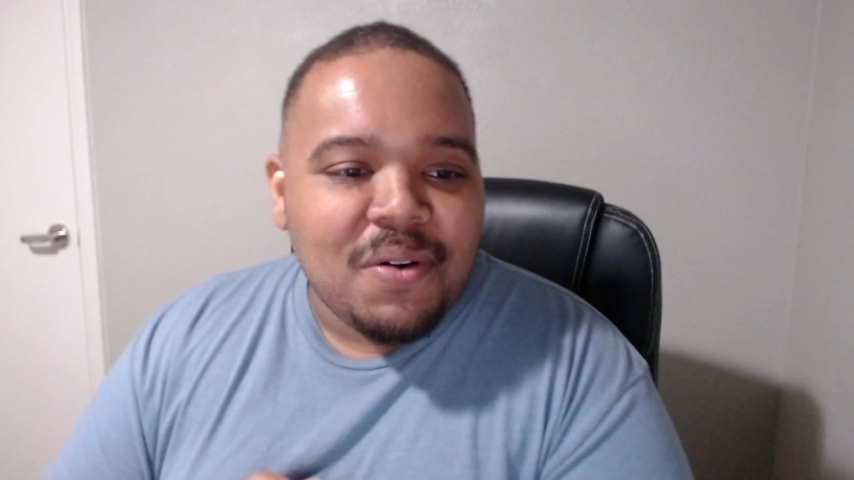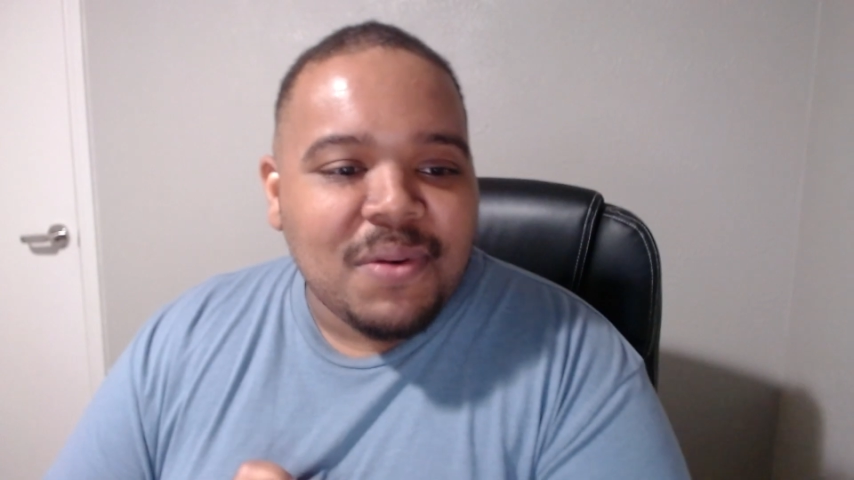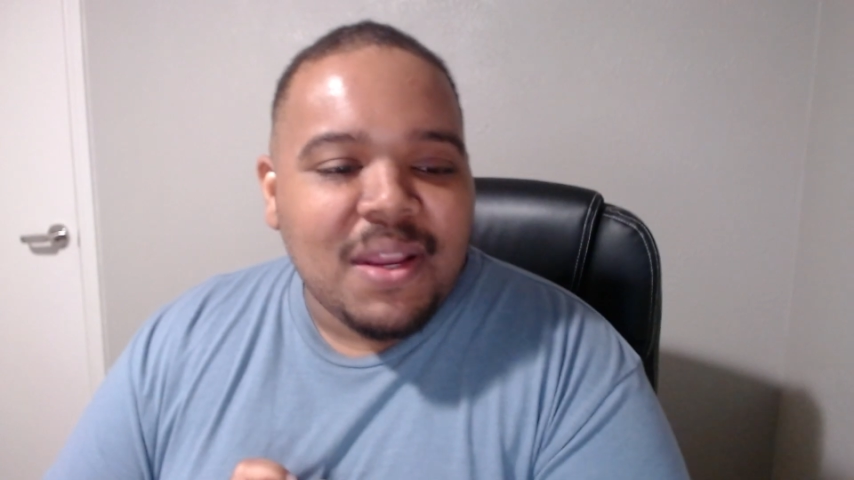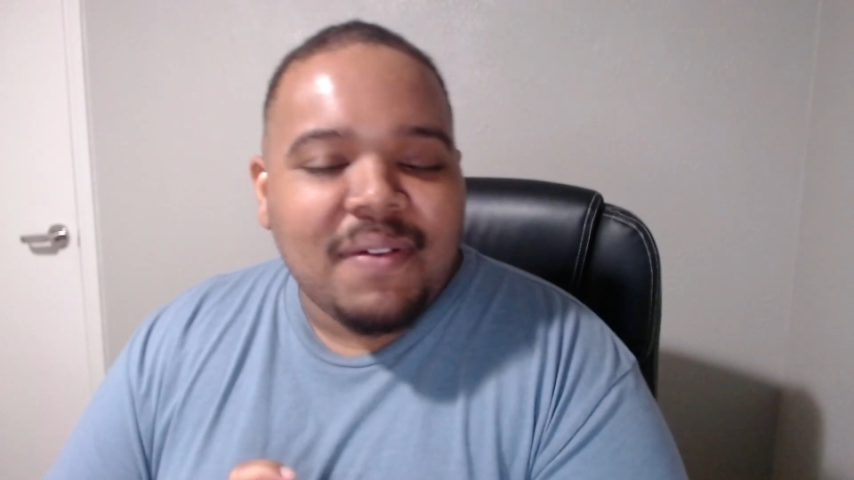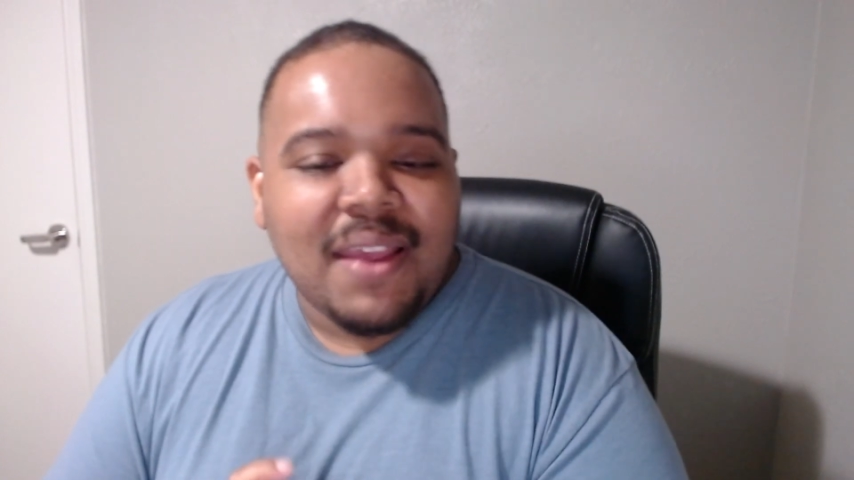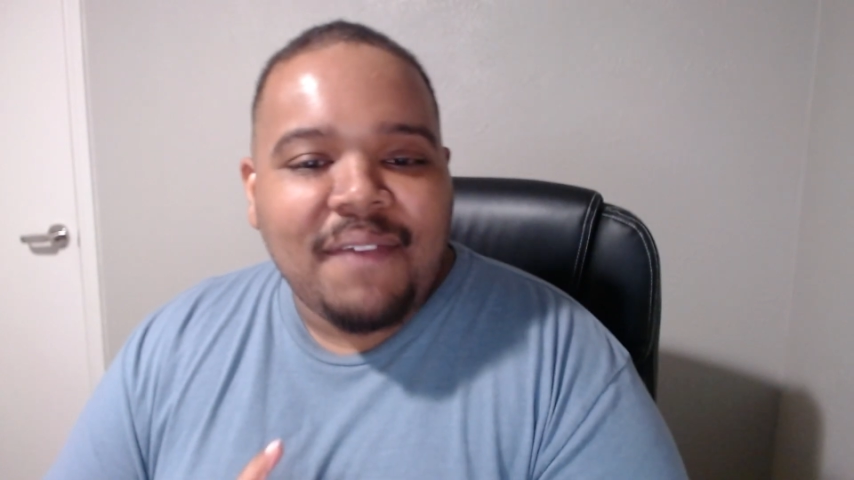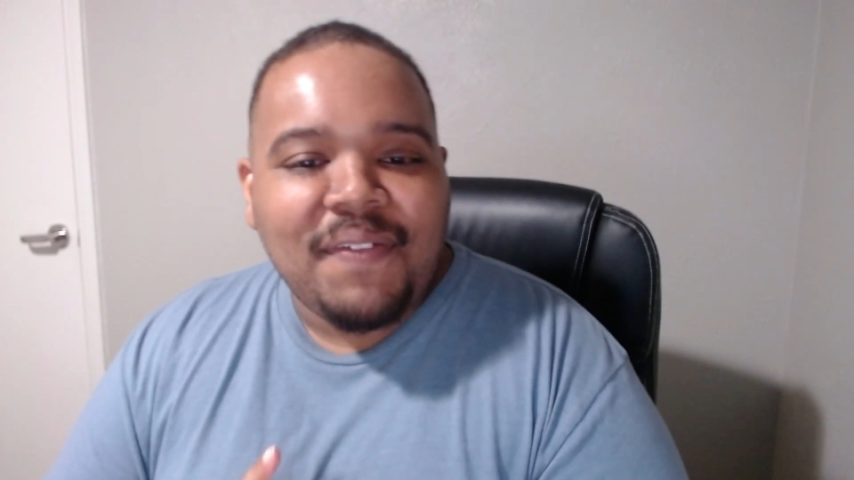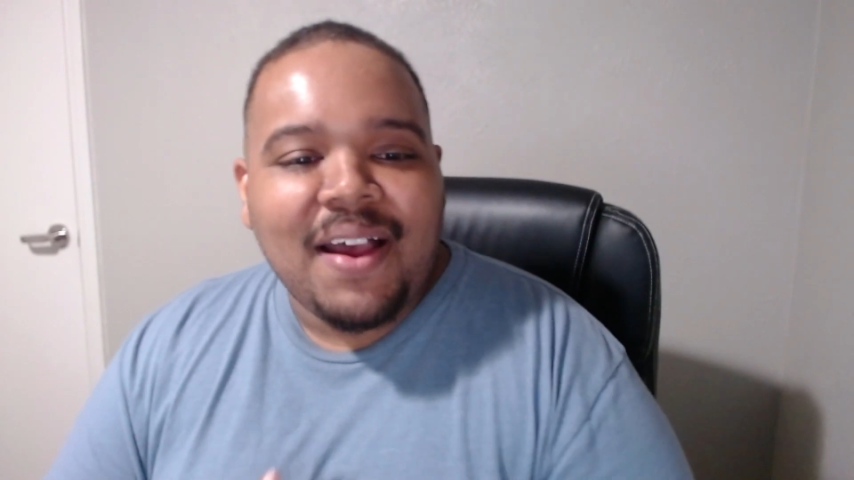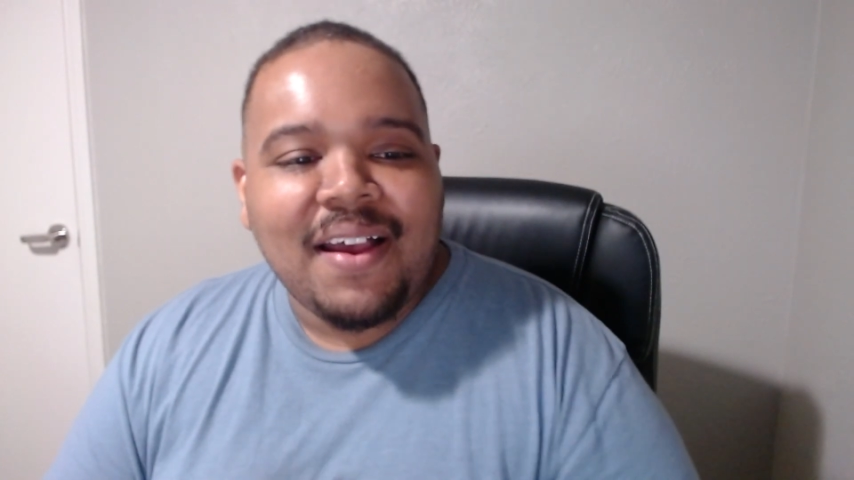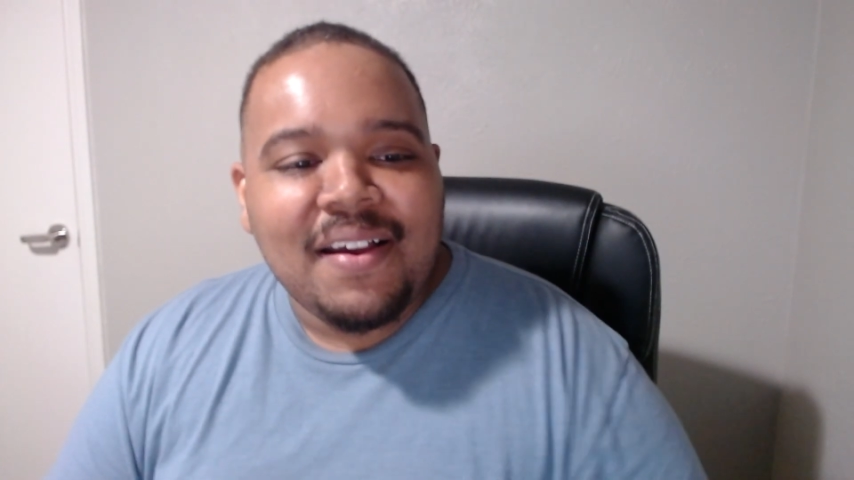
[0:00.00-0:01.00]
never
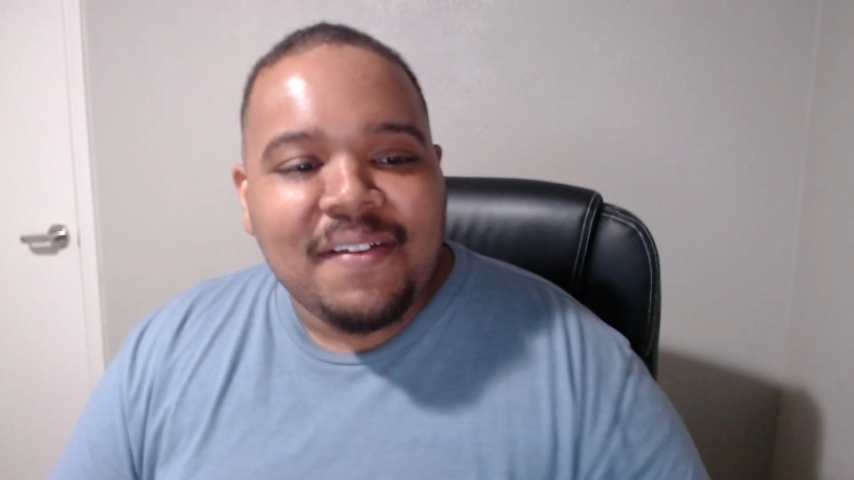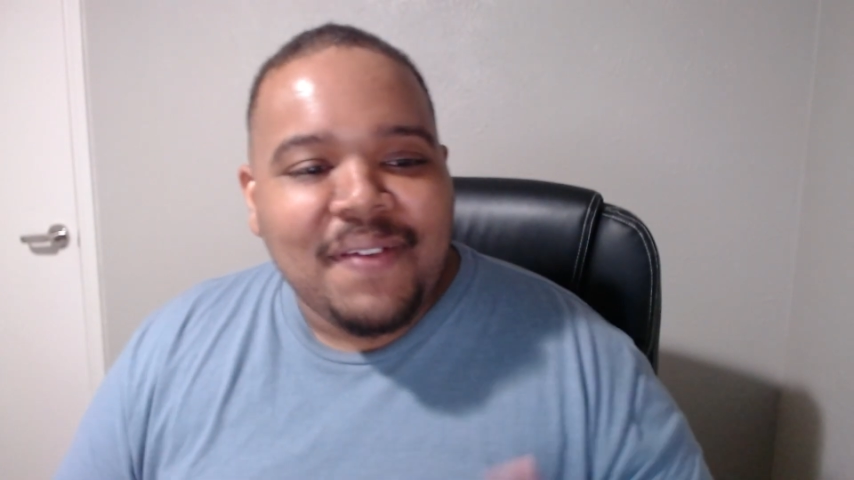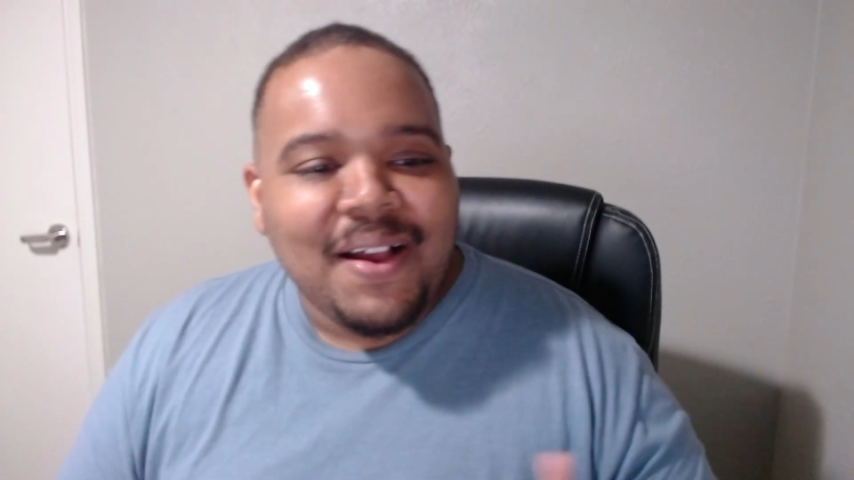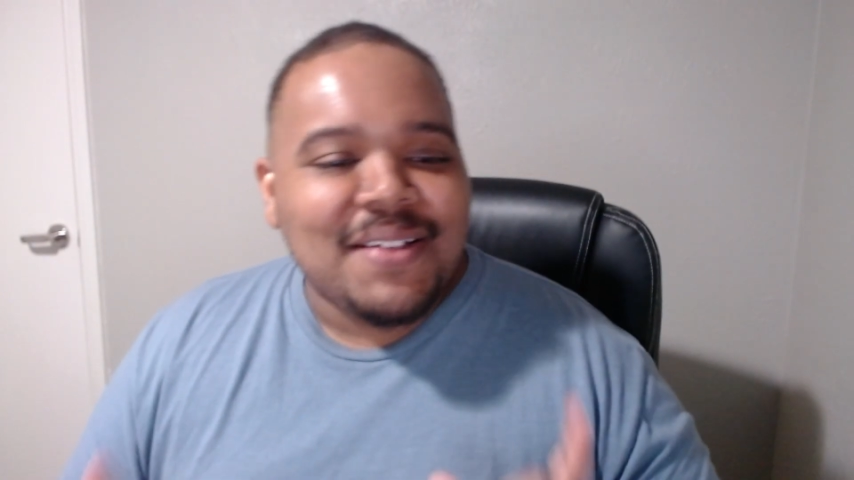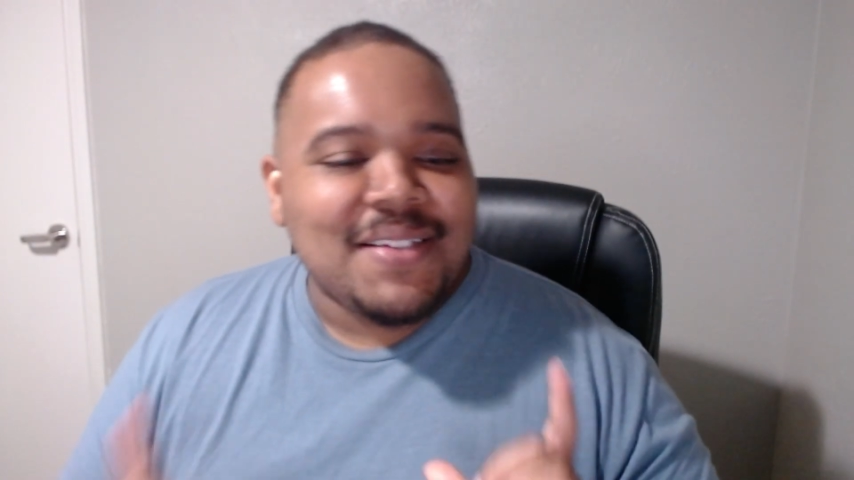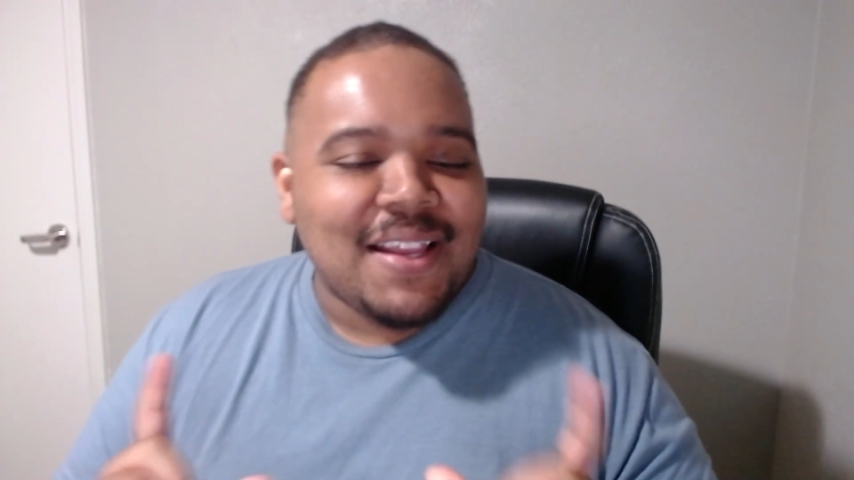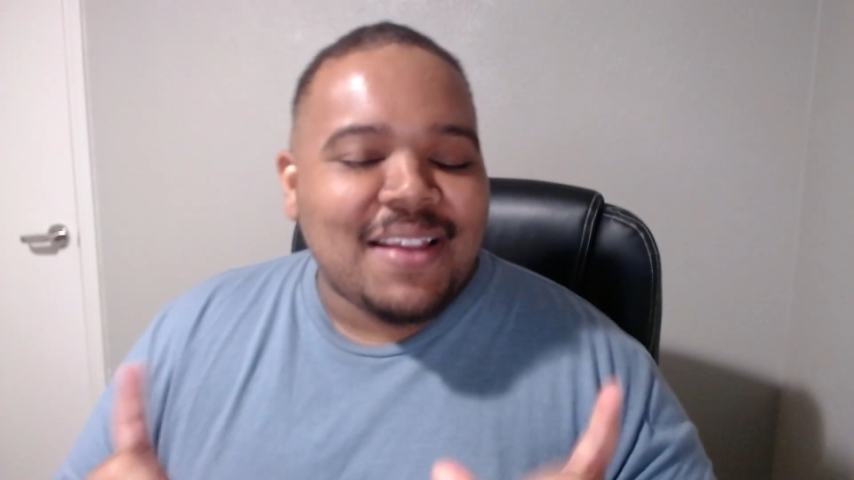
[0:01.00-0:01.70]
finds like